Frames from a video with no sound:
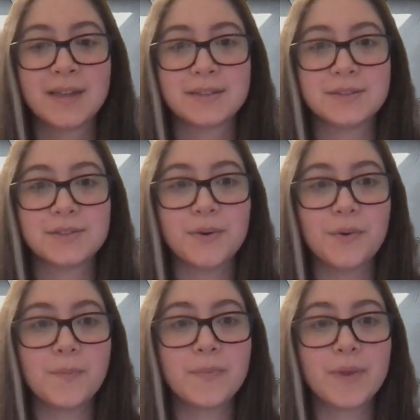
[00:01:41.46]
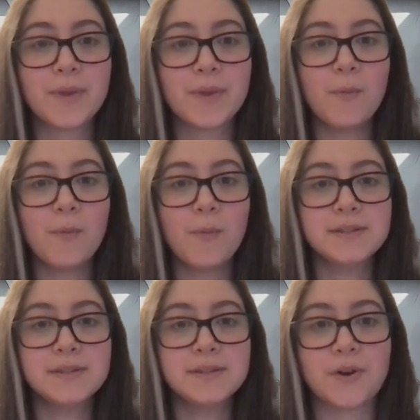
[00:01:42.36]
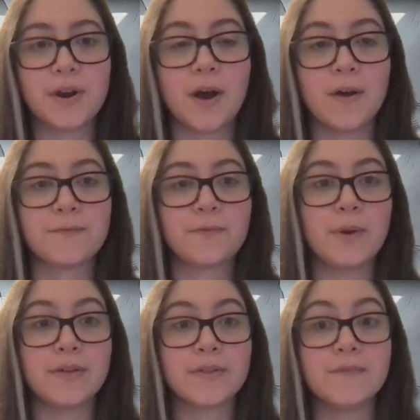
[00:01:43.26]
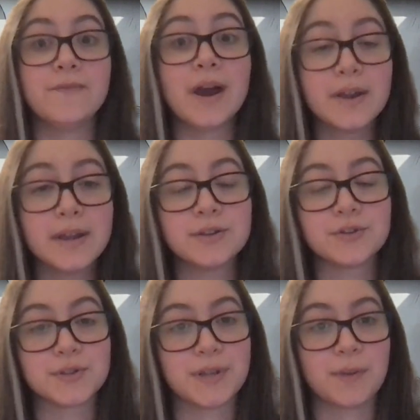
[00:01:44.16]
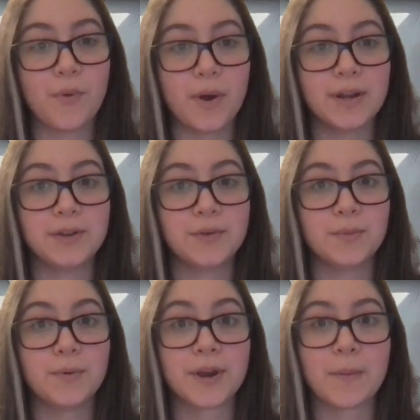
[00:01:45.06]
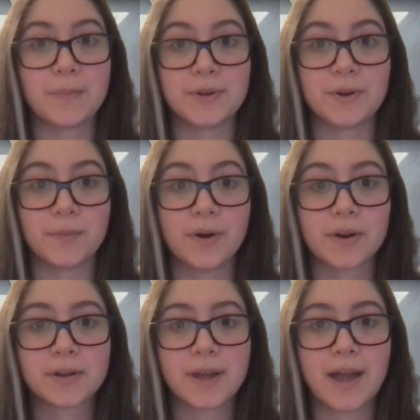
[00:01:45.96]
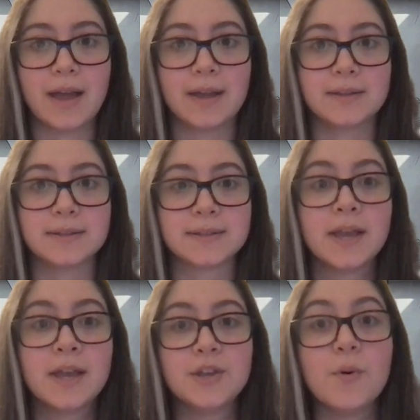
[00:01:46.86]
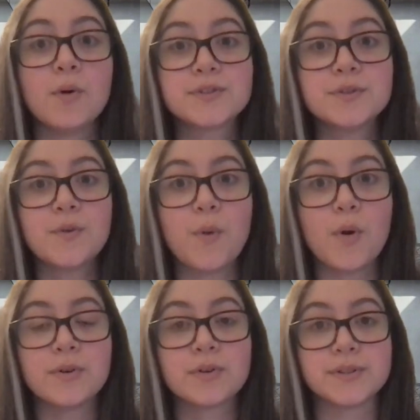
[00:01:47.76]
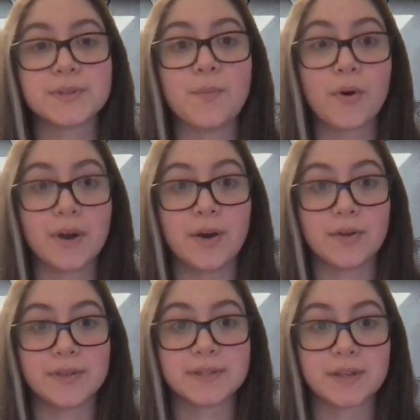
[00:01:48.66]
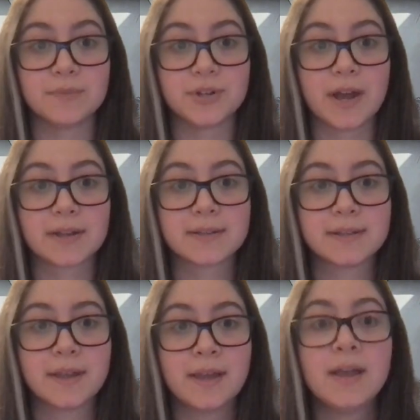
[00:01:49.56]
So I wanted to start off with a very interesting point you bring up in your book. And you also quote Chris Morey on this subject.